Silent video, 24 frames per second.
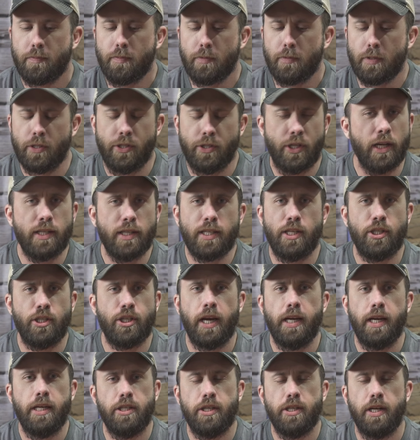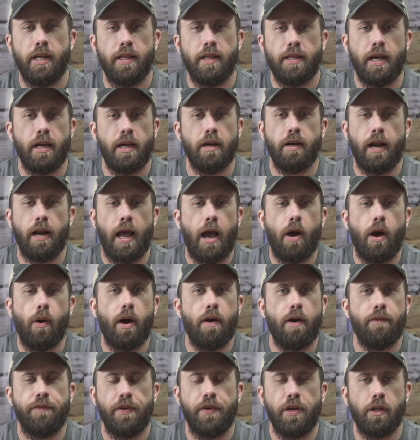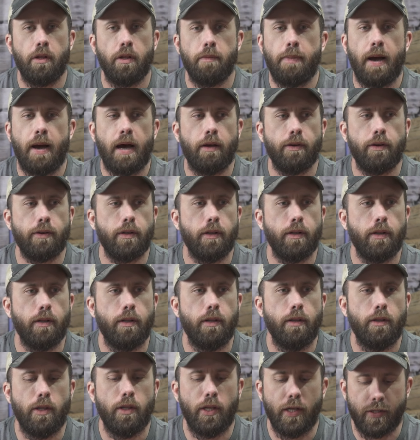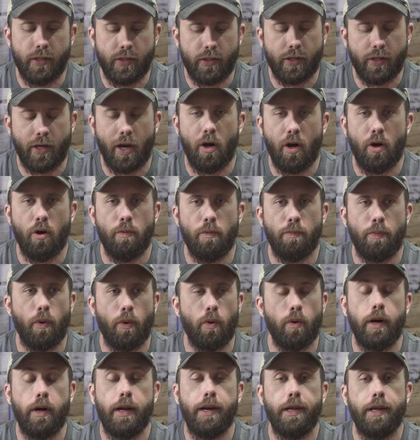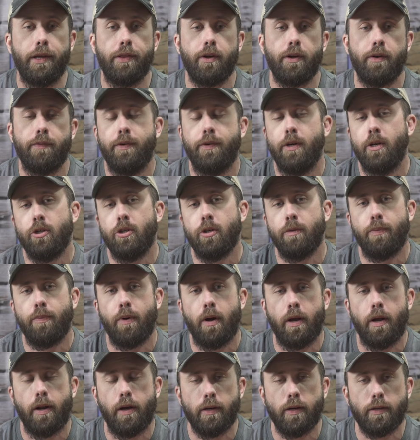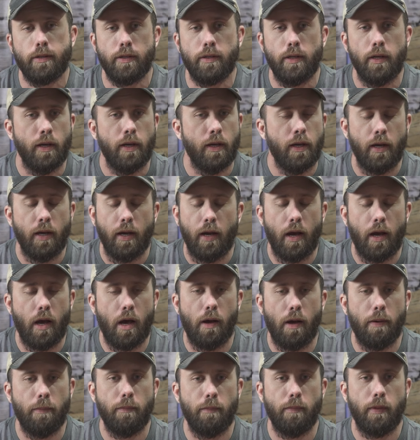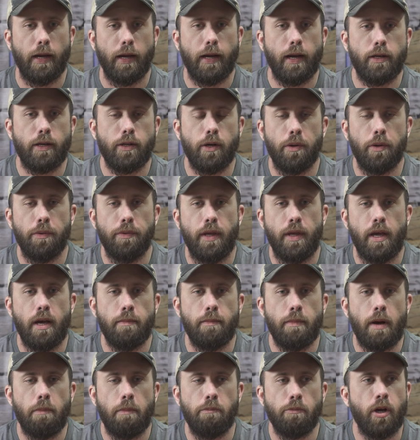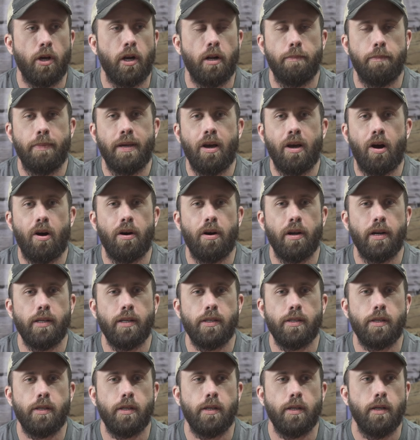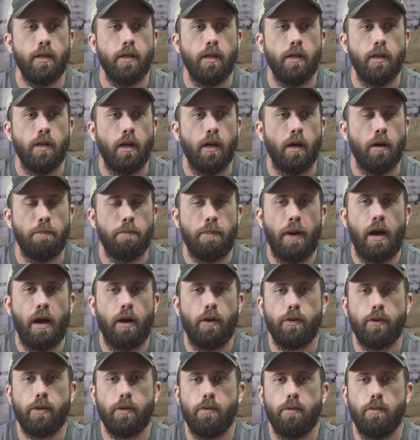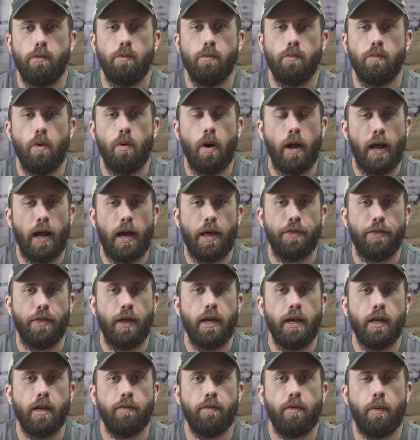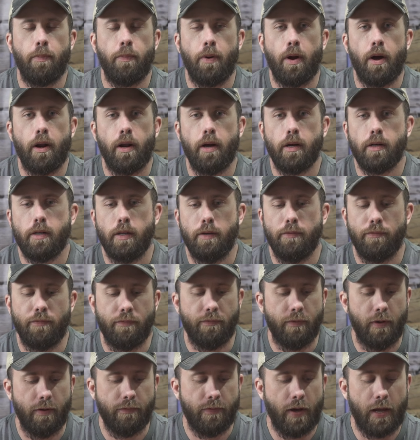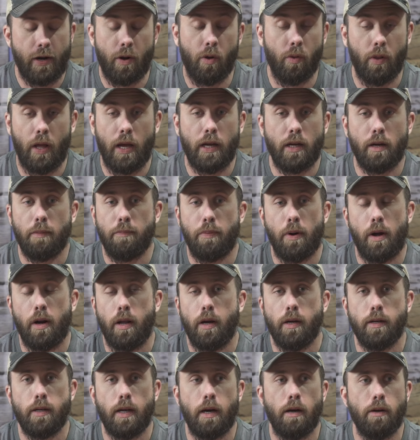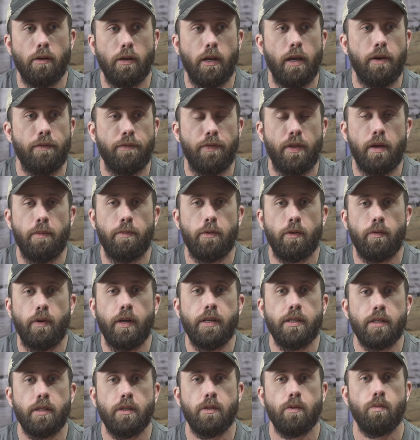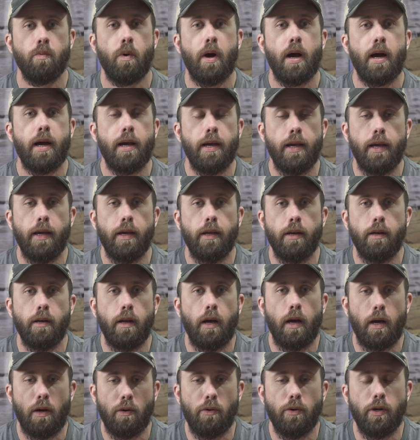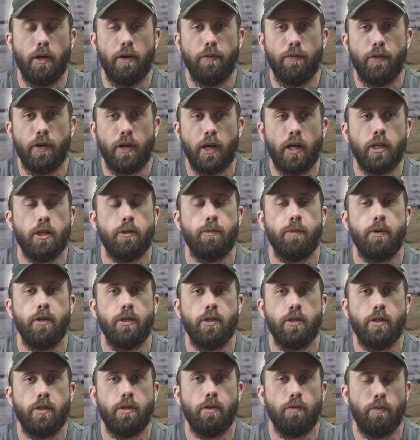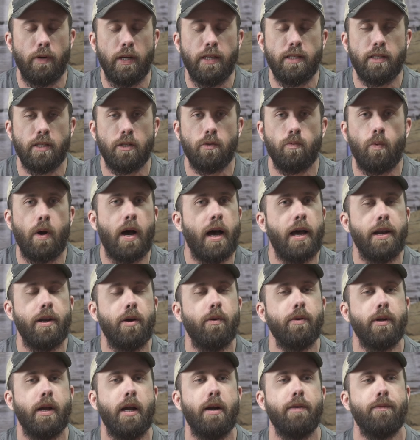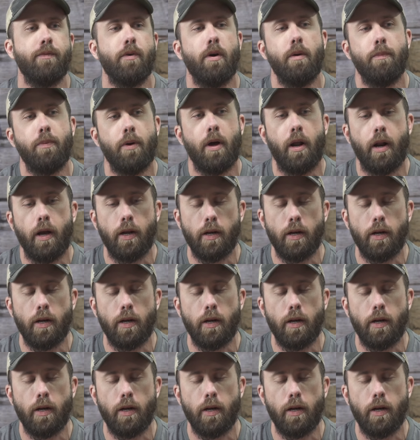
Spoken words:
Doesn't change anything on how I feel about this scope or any of their future products. Like I told them, I'm going to be honest about what I think of a product. If I don't like a product, I'll give them the reasons why, and I'll give the customers the reasons why I don't care for a product.